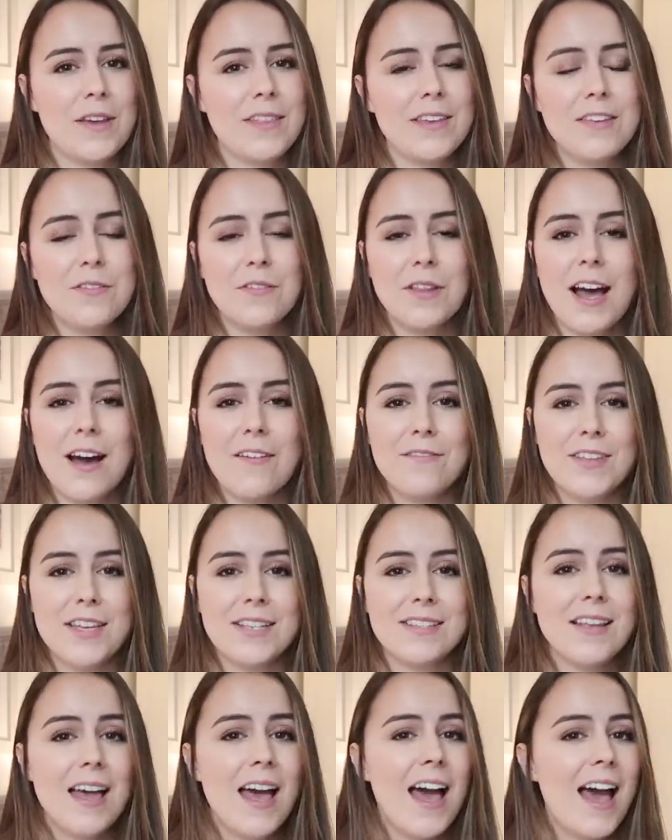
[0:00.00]
I think you'll have
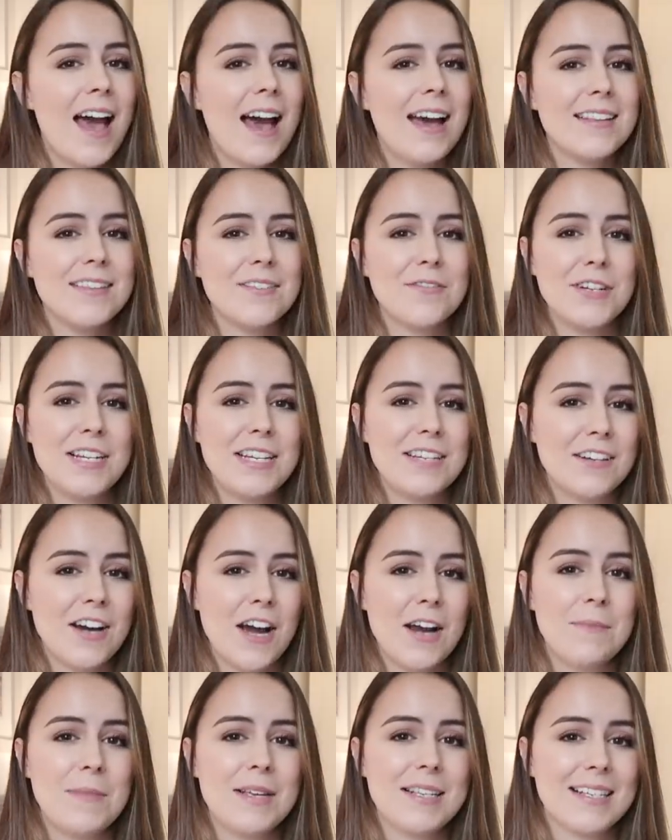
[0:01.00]
this as a really
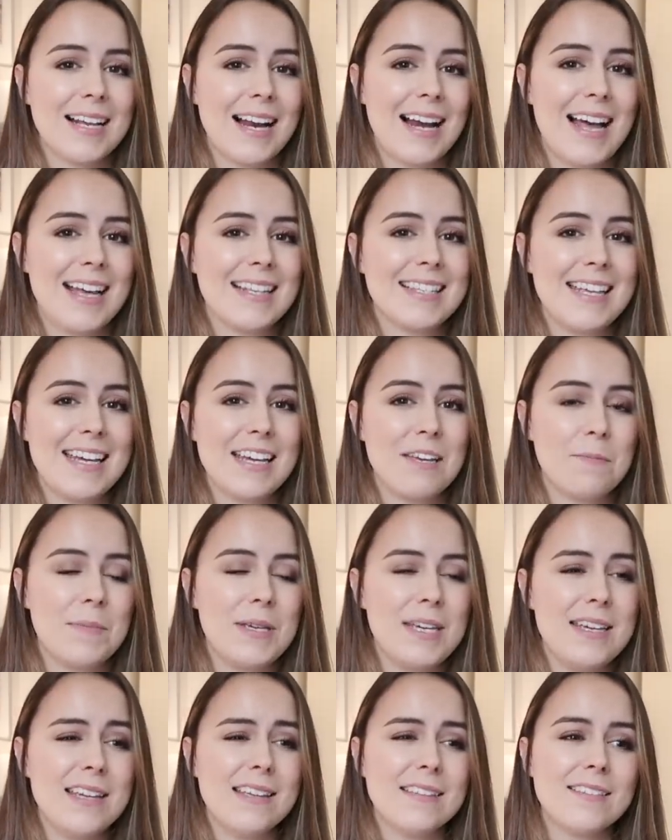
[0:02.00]
timeless classic
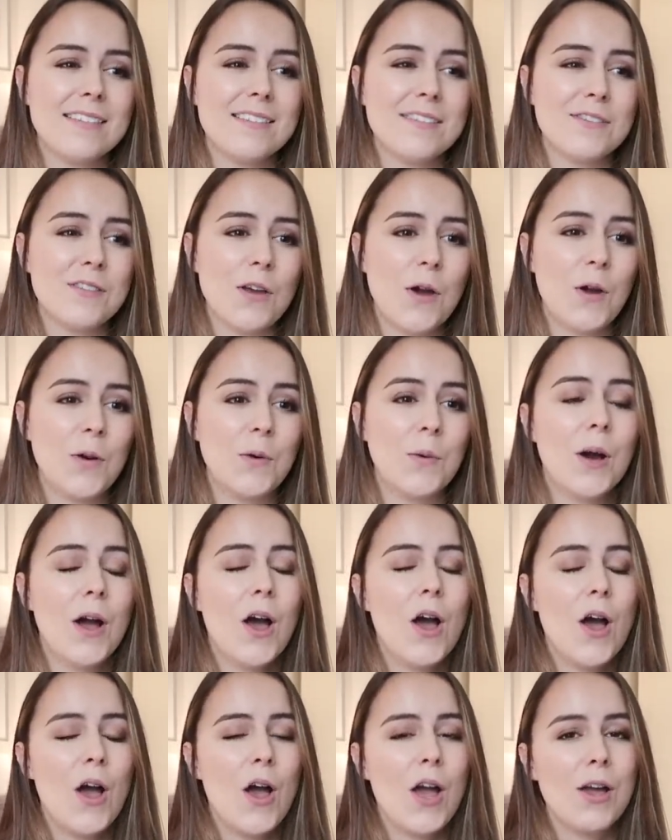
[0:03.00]
piece, so
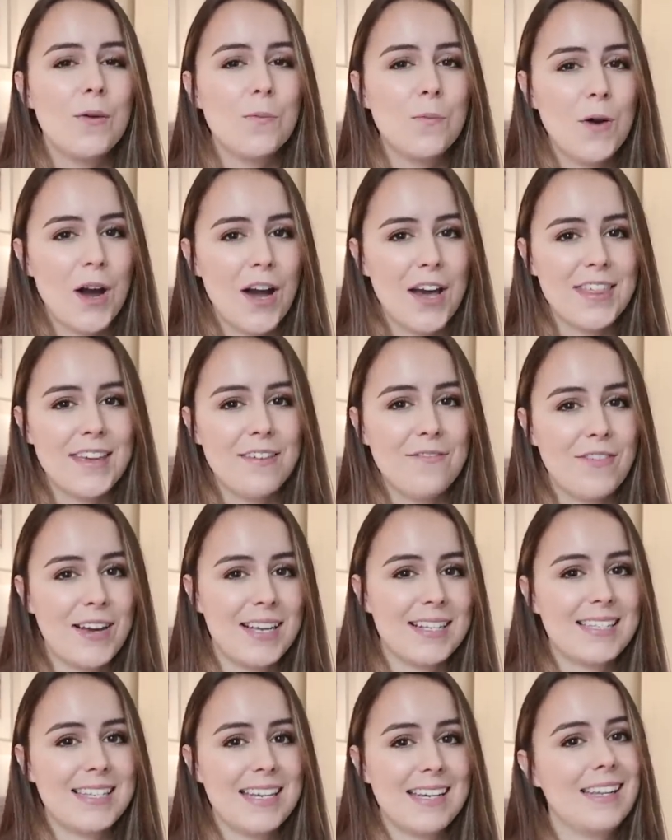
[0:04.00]
worth
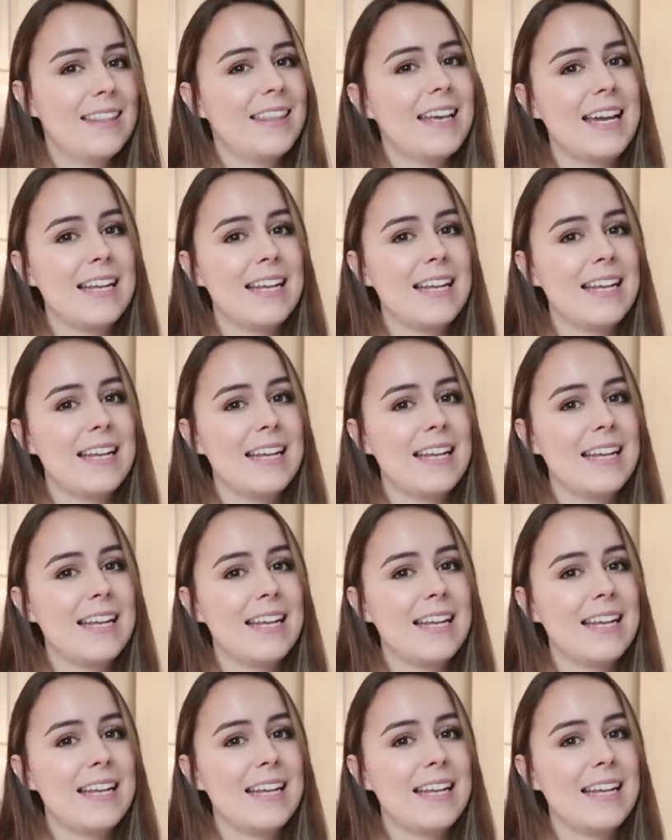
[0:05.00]
investing in.